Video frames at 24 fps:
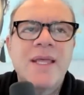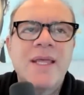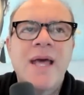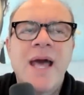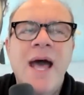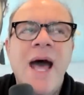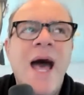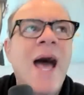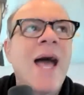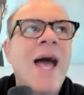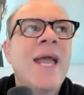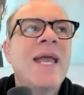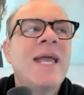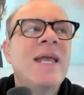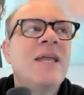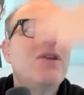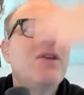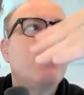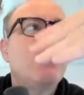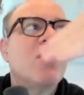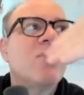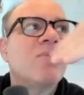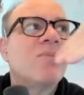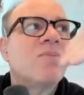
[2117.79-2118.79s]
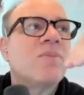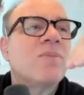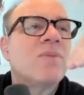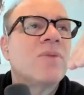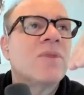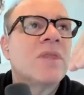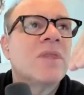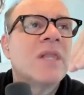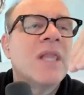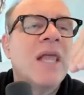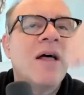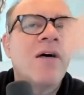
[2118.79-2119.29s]
I
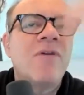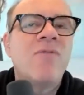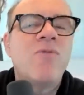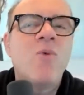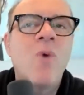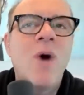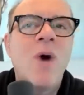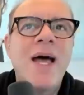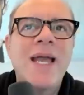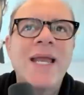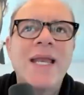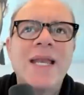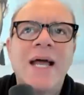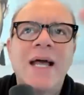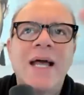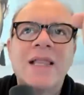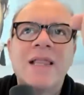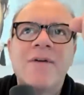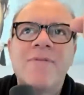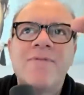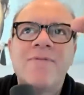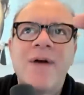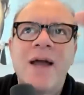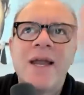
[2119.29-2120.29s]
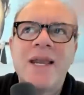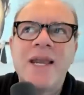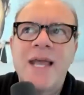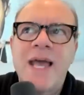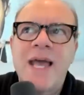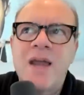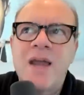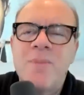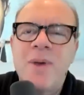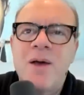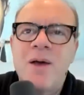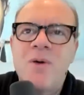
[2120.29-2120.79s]
love wine. I love finding
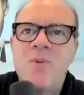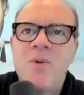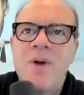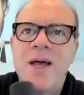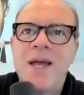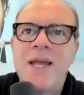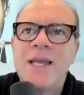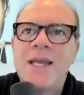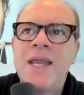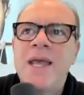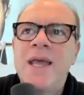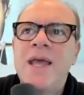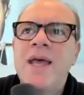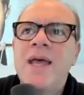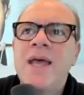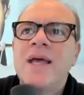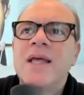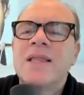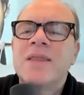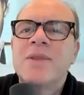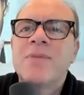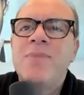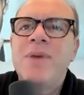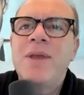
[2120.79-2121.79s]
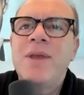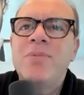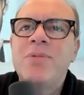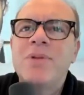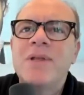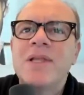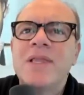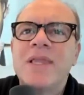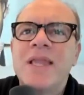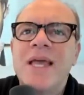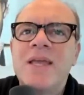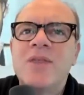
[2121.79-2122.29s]
out about wine. The people
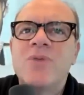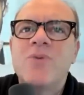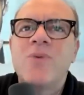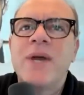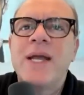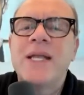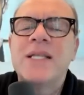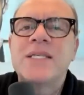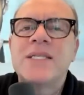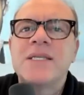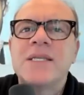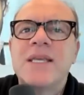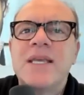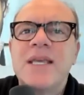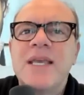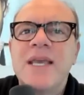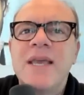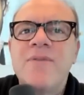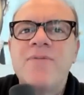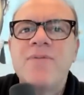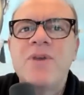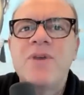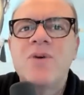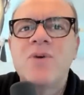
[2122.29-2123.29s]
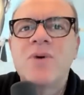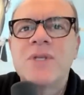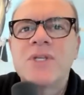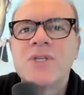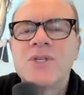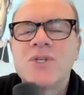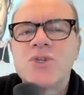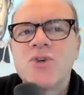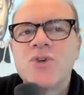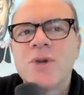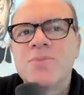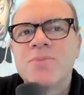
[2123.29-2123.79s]
at Laithwaite's give you a
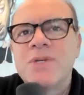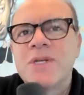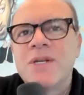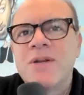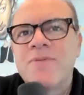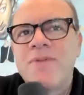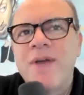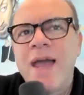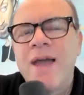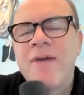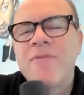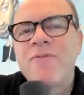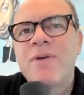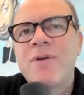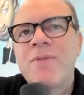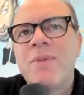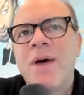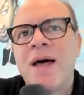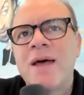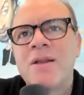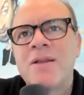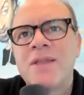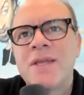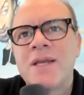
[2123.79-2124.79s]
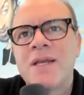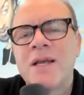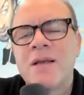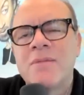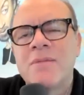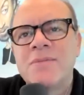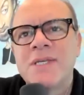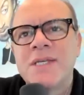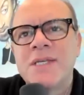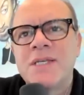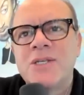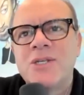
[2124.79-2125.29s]
description of every bottle that
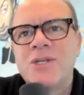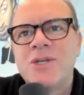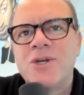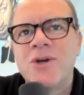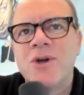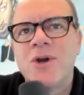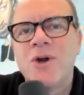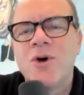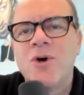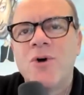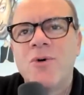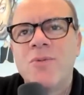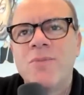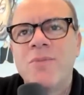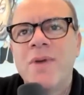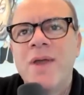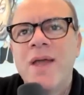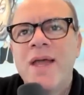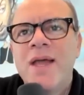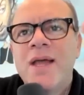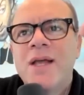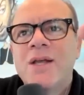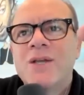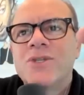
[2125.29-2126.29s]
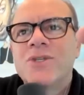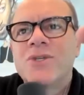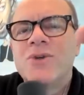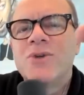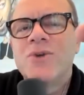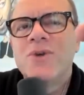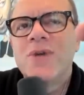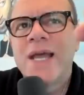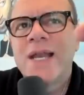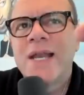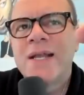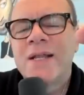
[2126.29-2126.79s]
comes into your home so
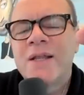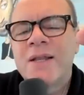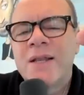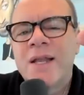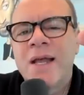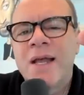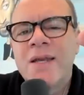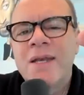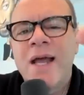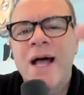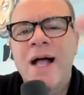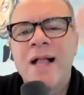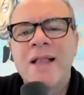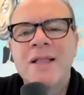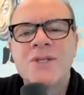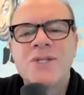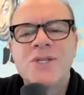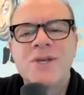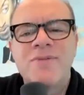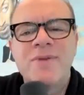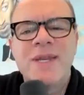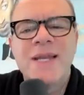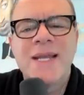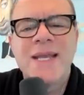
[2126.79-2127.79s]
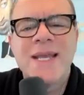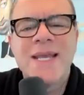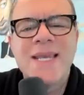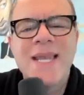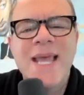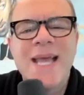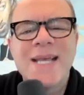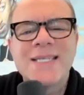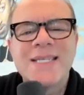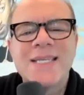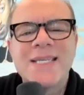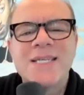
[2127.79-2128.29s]
you get a, a knowledge of it, it
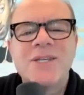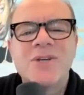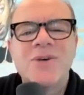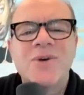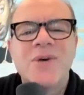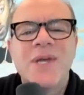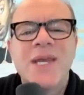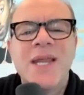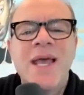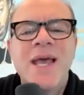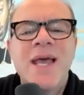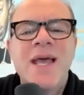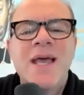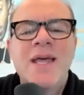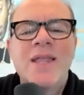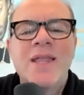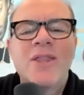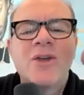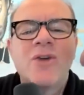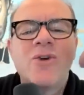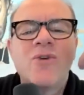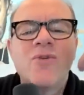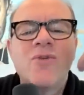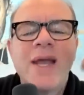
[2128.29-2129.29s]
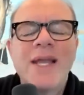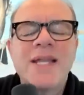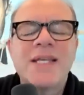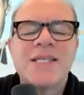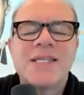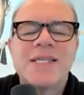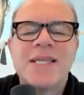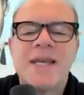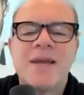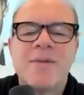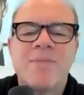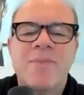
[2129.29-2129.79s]
connects it to it. The greatest
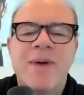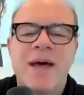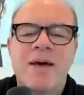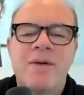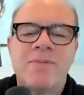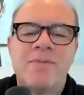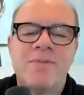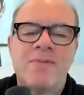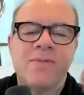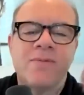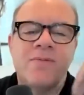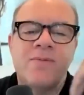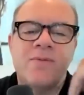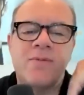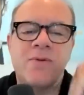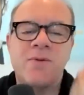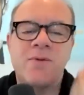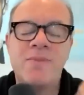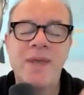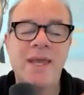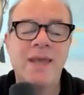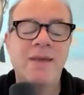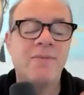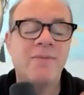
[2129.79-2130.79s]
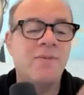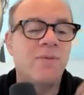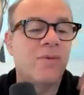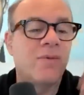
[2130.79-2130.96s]
thing about, for me,